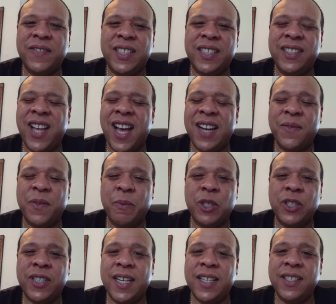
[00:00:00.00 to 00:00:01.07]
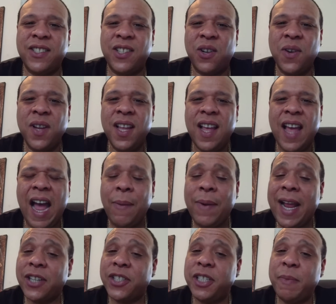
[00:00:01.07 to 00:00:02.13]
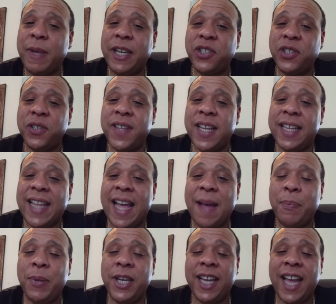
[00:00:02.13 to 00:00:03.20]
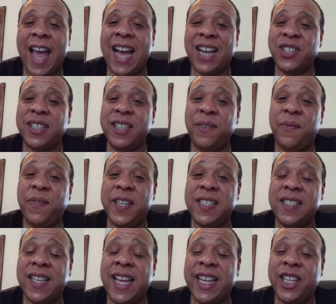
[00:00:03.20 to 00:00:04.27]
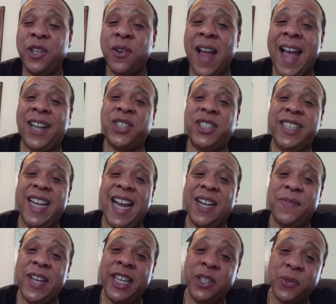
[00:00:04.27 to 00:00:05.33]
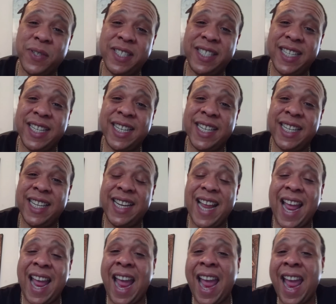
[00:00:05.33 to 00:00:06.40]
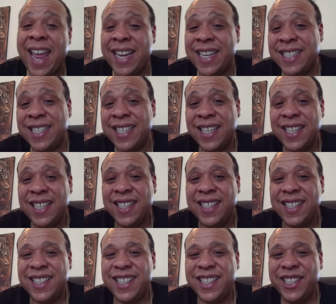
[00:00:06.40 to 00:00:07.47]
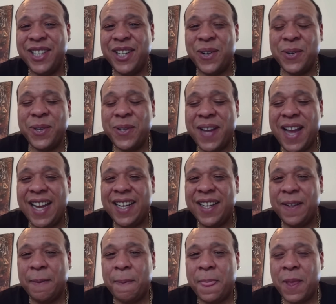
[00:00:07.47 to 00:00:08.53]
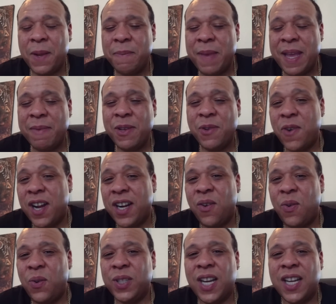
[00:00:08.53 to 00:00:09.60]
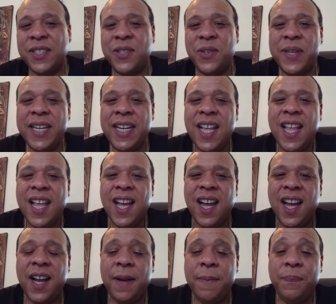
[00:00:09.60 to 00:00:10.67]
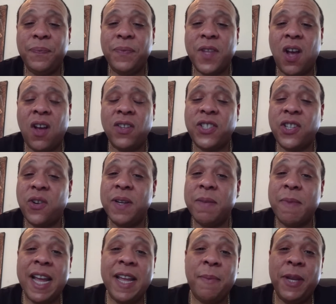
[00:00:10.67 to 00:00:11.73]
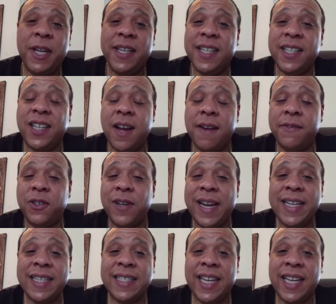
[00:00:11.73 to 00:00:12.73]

lot of them are duds. So I would actually make sure that pick actually fits, like you're actually kind of interested in it, and you know, you kind of maybe want to hold on to it. Also, in my opinion, cover A is